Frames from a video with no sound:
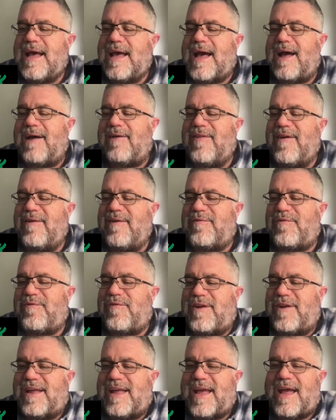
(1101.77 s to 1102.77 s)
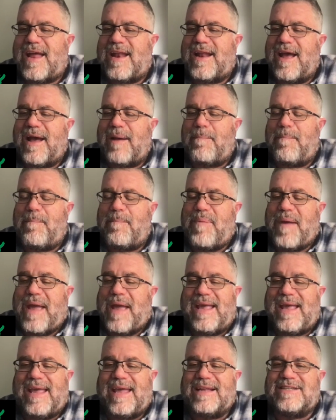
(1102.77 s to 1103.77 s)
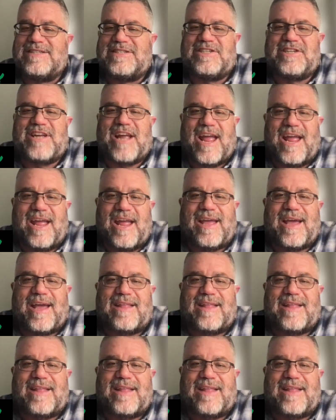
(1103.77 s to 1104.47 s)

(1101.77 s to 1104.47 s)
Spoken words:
I'll never forget a bacon shake.